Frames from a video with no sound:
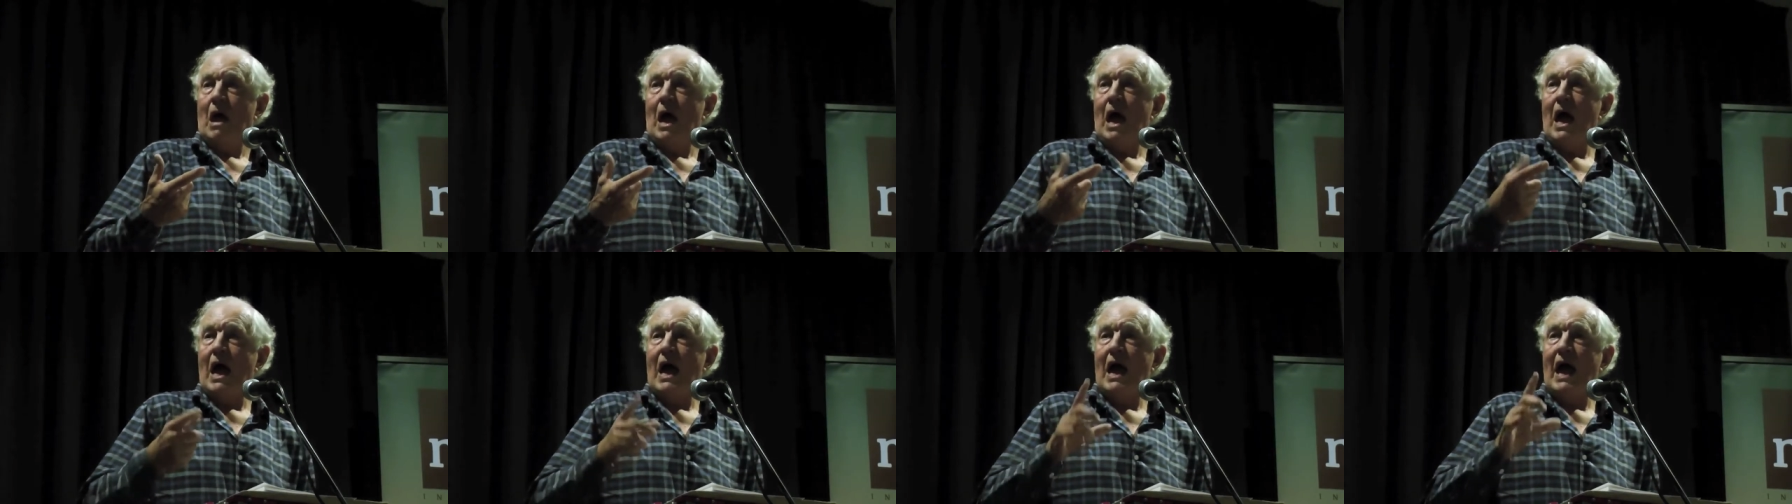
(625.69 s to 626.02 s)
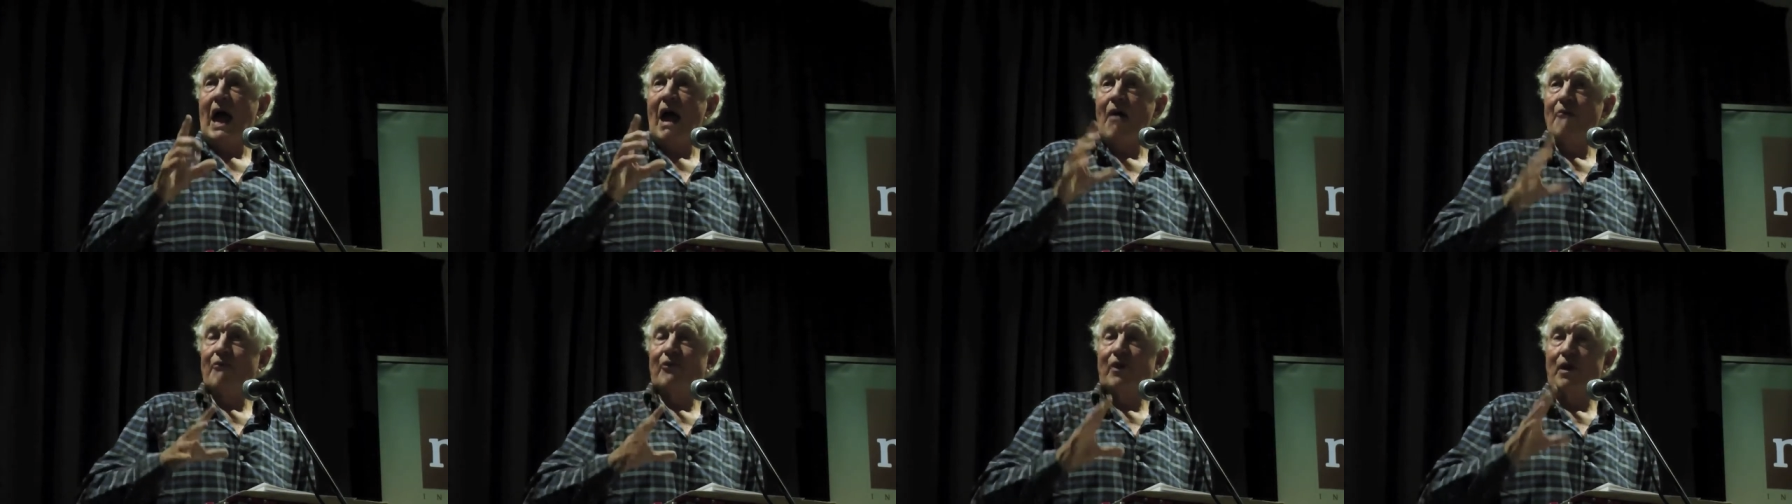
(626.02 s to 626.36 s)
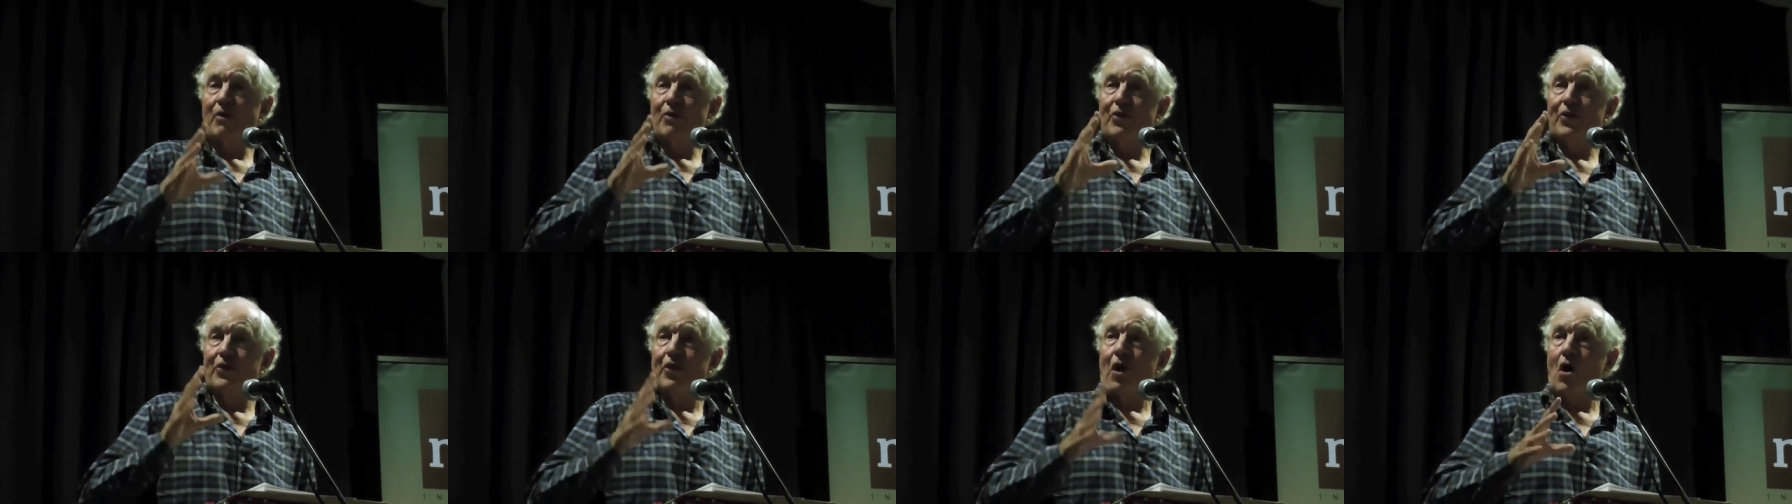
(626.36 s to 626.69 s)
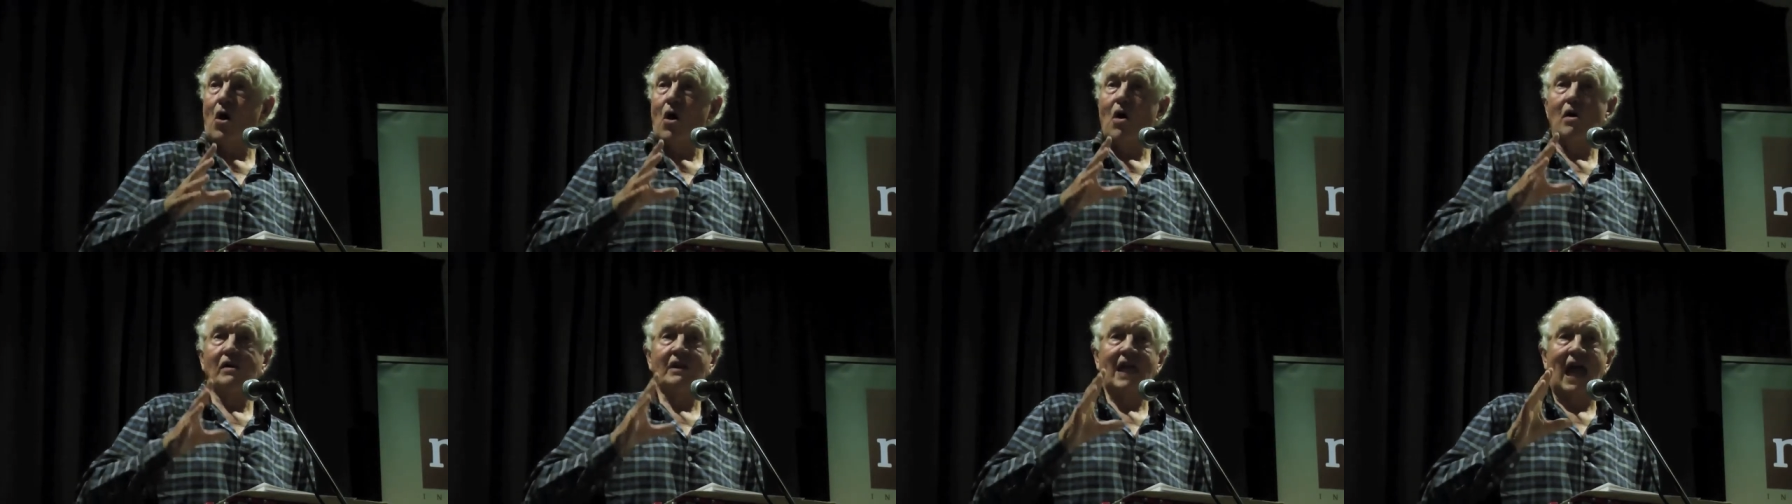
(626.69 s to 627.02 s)
uh, every
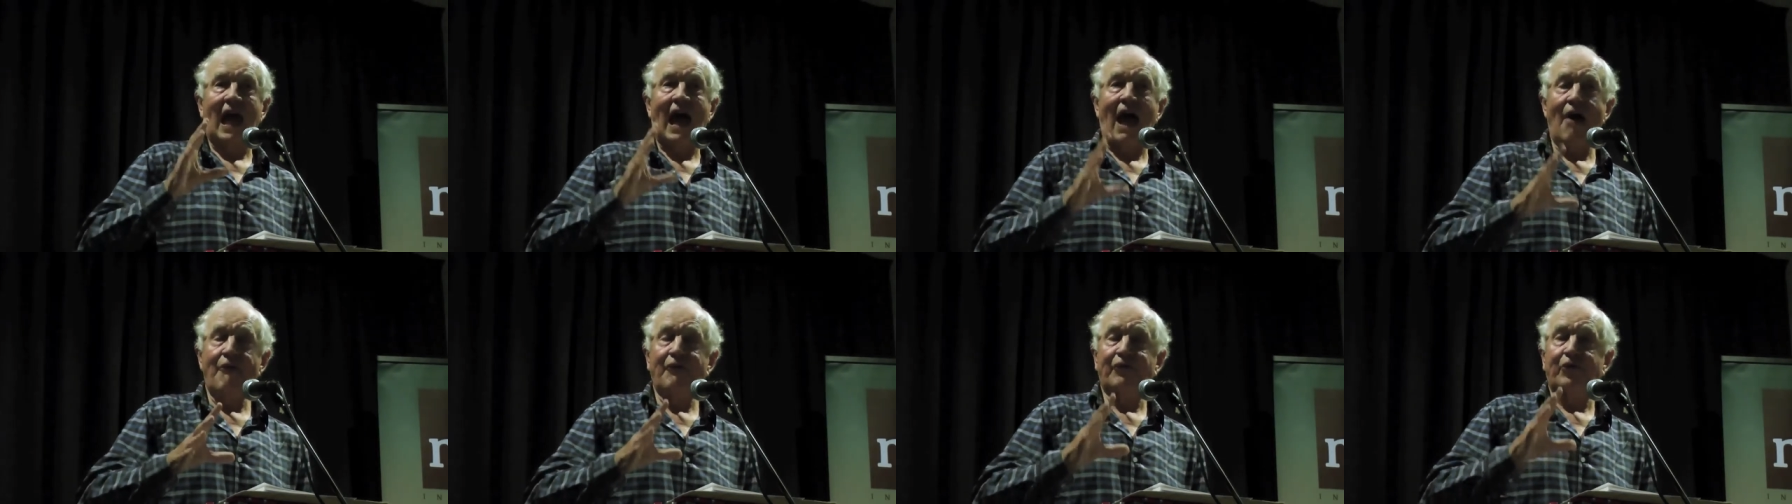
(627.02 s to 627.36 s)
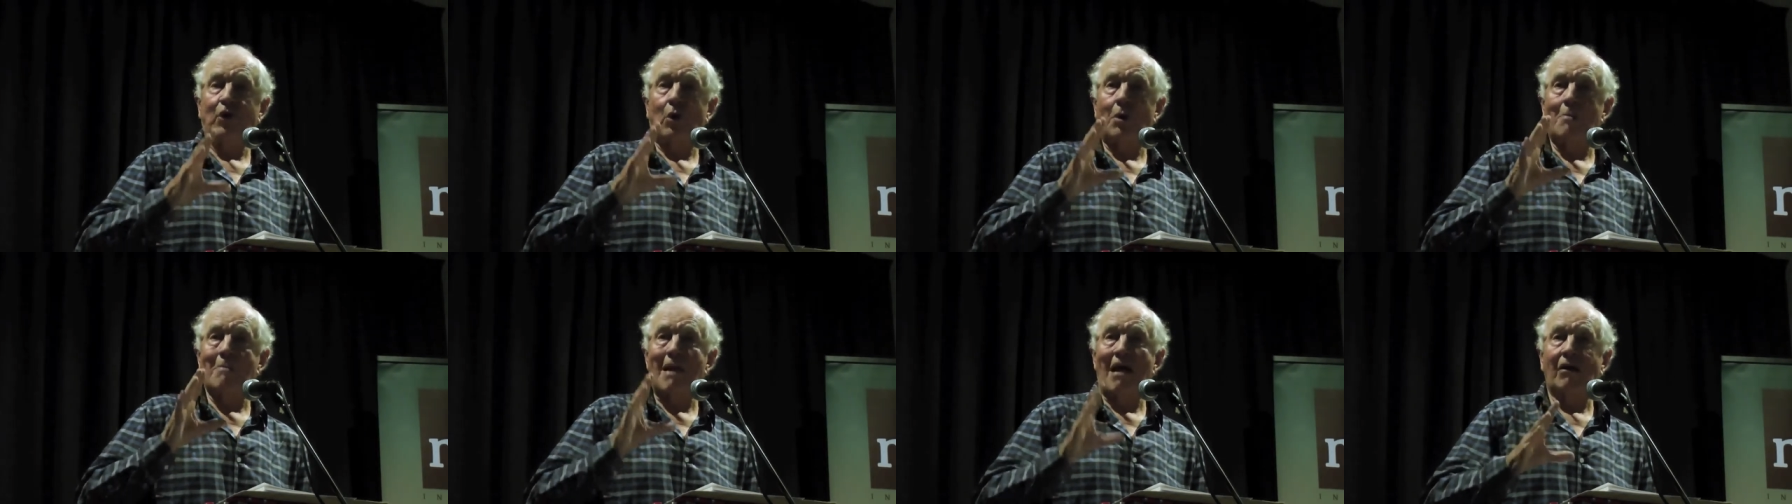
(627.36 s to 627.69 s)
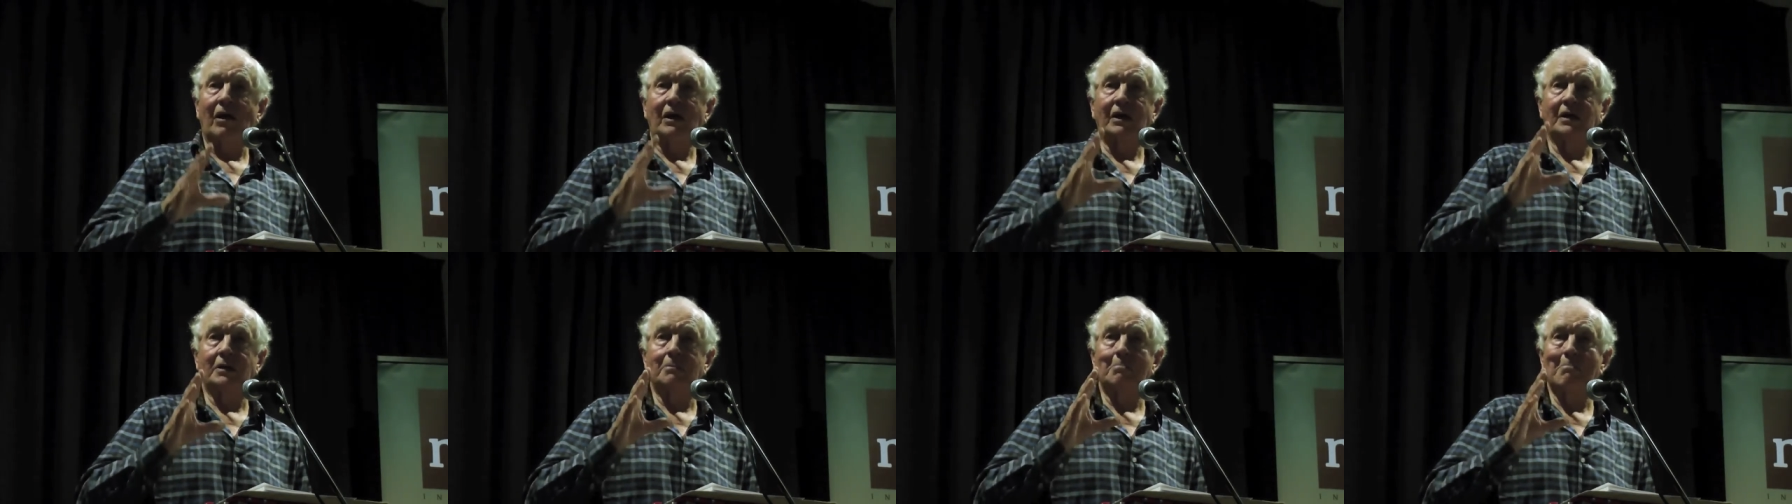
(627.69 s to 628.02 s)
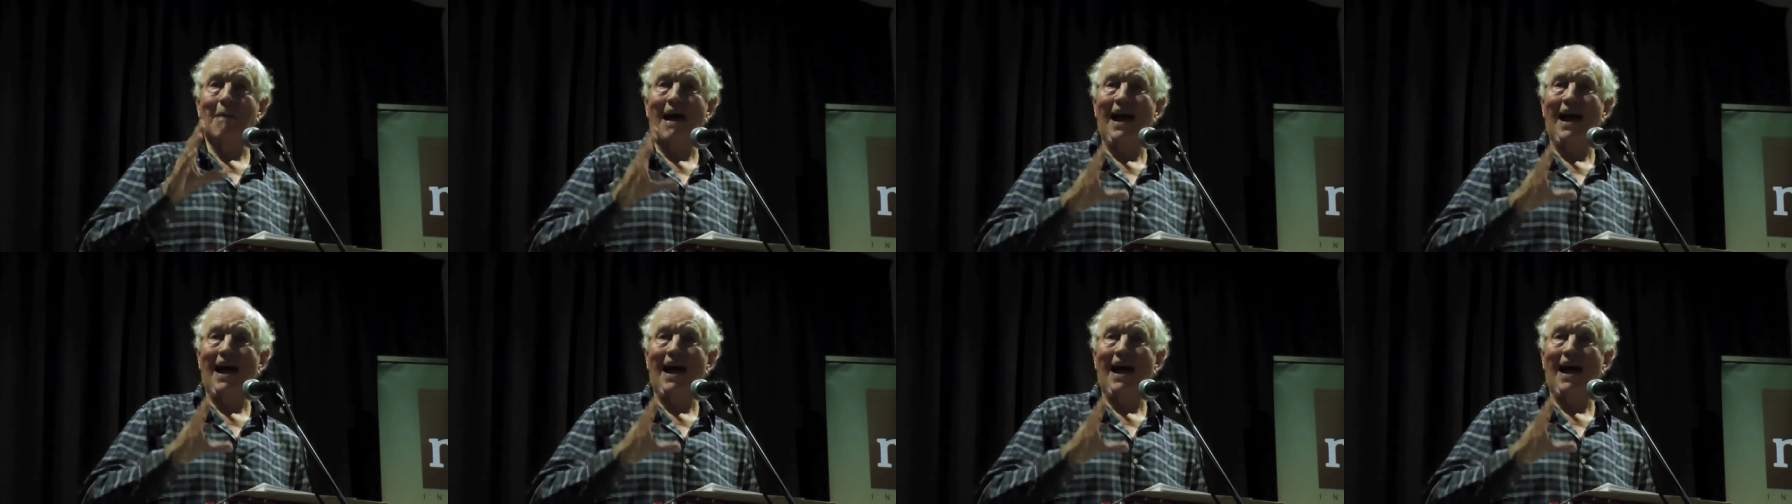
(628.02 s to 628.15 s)
third Afro-American